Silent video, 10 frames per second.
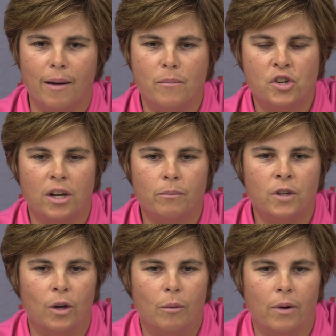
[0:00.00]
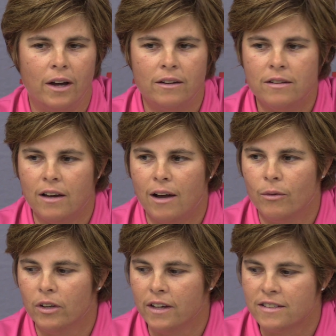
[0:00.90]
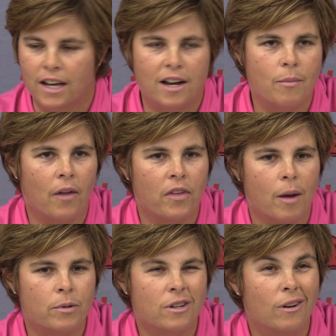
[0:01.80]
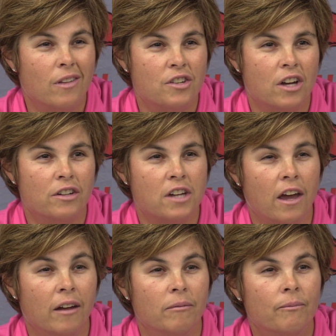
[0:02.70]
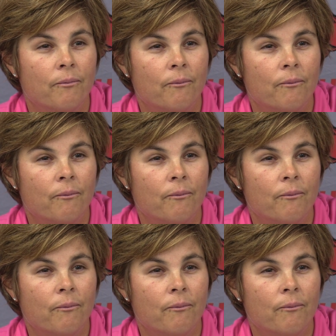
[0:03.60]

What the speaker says: shipped to, but really excited about the opportunity and the challenge ahead.